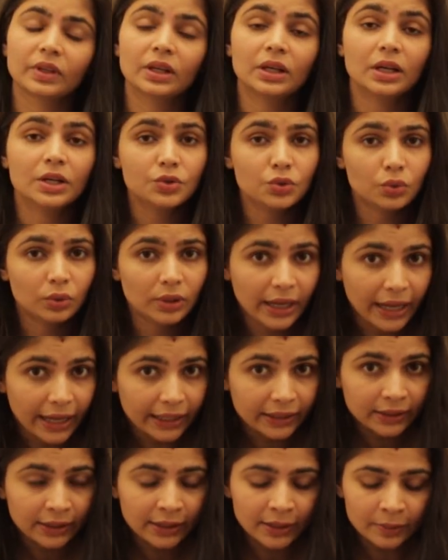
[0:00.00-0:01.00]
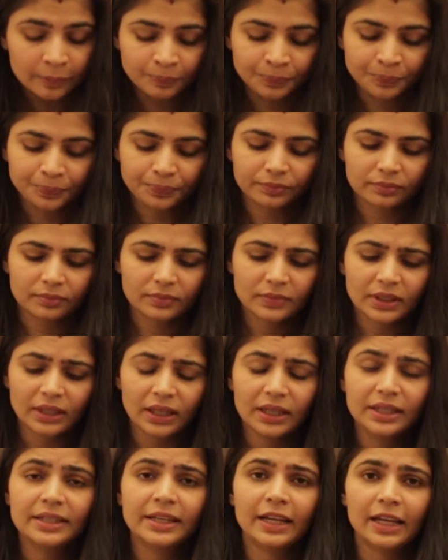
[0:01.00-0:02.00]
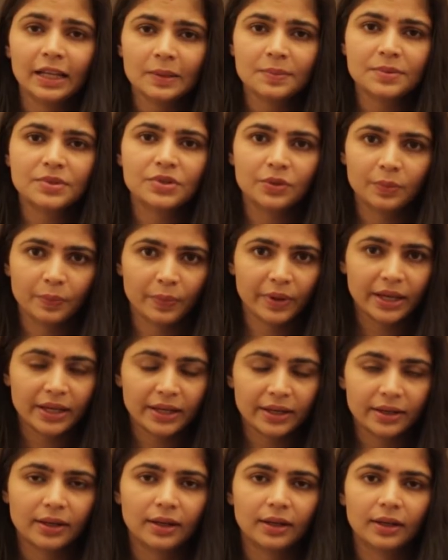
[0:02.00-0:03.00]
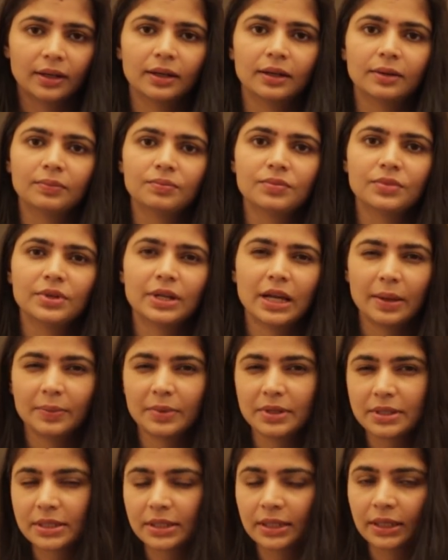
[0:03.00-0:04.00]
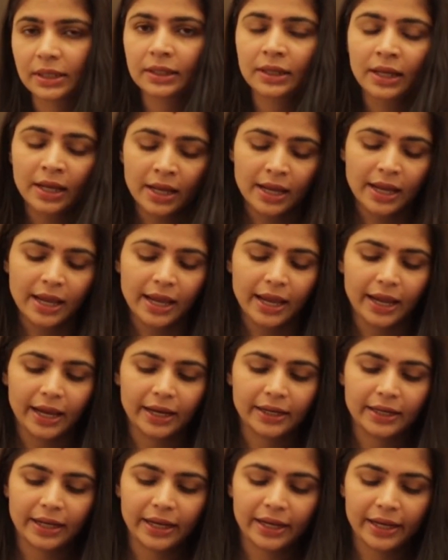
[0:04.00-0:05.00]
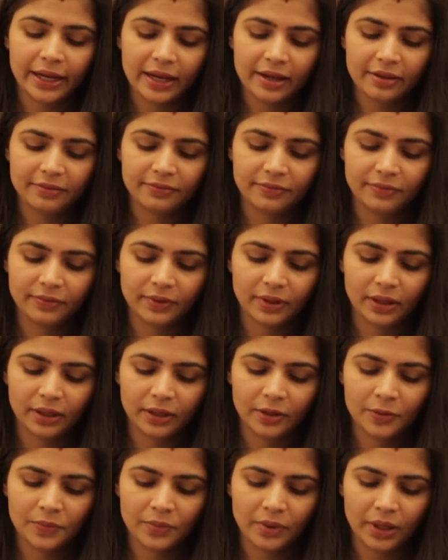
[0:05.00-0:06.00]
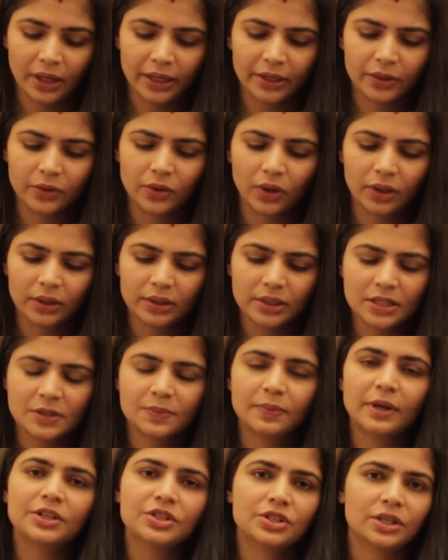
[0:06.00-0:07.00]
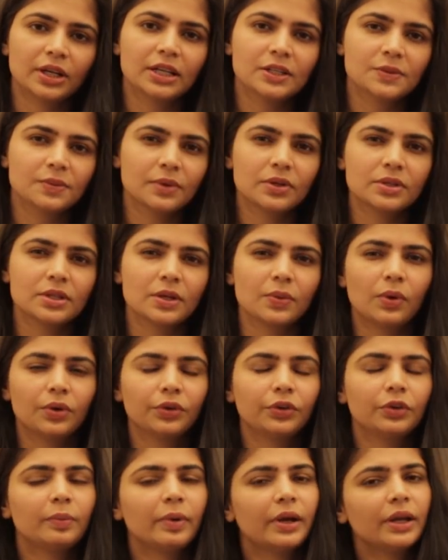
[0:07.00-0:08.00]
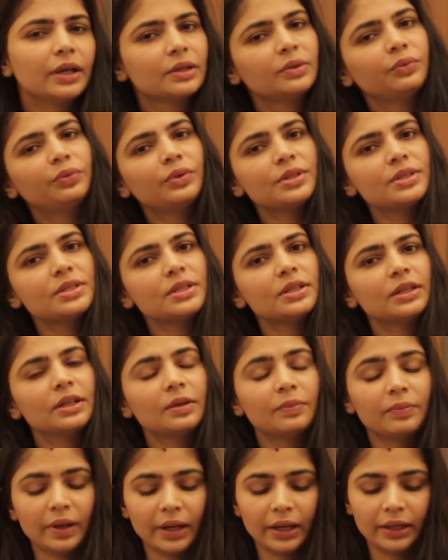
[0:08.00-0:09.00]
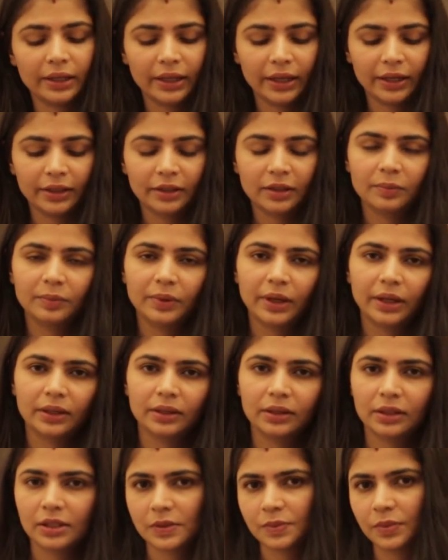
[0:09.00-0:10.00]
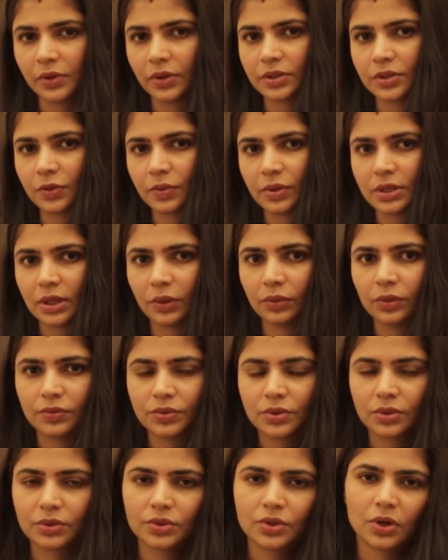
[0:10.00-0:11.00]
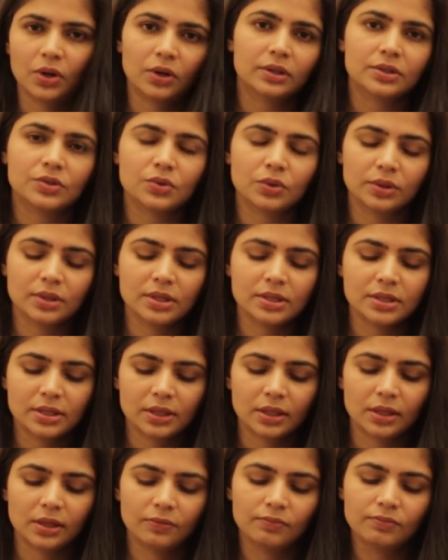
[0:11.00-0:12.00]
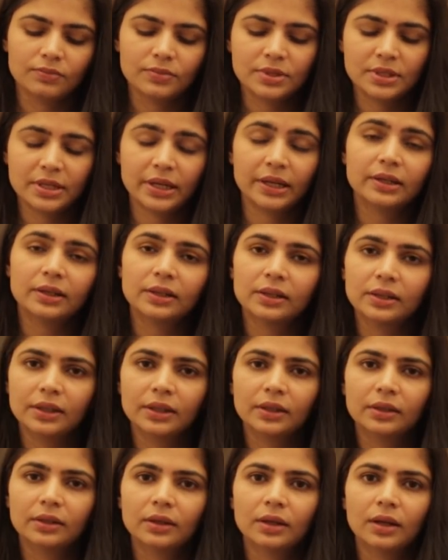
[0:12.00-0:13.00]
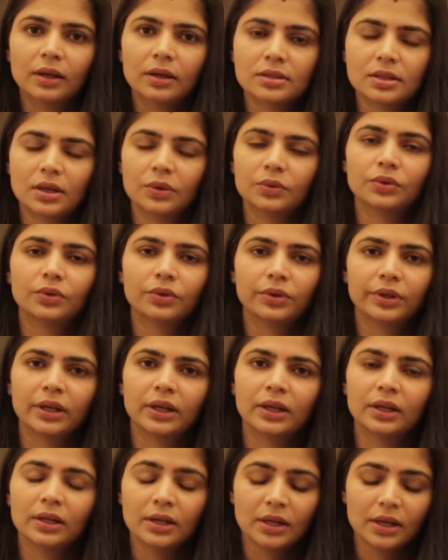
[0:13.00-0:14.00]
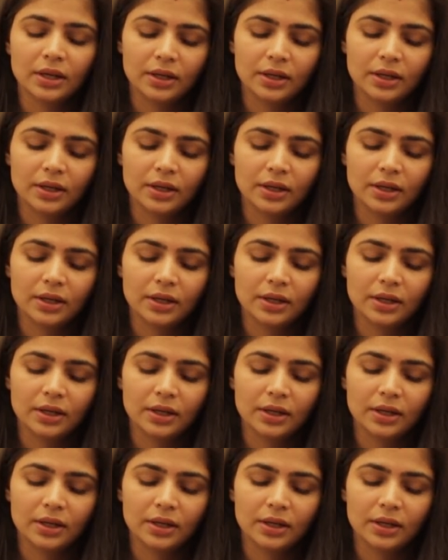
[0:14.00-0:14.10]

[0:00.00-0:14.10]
control acne. It helps repair damaged skin, and I got this by chance because I wanted to buy a different serum, and I ended up getting this because it was out of stock. So this seller in South Korea